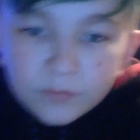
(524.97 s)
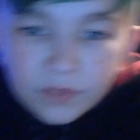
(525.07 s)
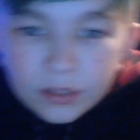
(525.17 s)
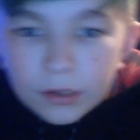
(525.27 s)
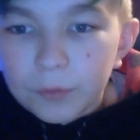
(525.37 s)

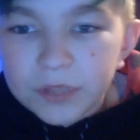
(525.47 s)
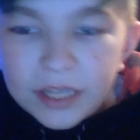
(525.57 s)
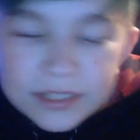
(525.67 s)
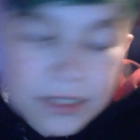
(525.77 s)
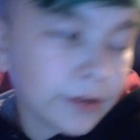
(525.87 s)
But that's
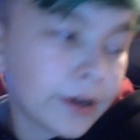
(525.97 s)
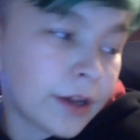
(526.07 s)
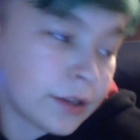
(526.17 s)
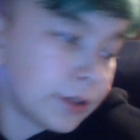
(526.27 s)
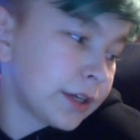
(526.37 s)
not all.
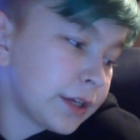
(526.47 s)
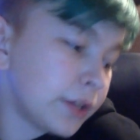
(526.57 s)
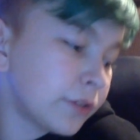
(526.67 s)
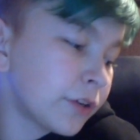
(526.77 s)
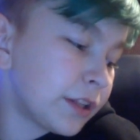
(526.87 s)
Hillary
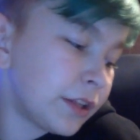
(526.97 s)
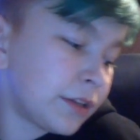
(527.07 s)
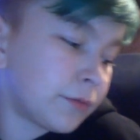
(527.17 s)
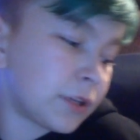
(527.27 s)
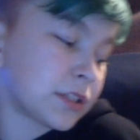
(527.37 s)
Clinton wants
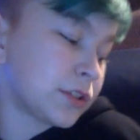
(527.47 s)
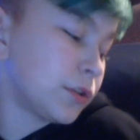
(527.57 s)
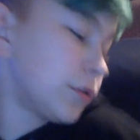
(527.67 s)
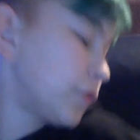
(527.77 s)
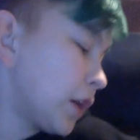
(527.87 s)
this
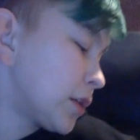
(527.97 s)
no-fly zone.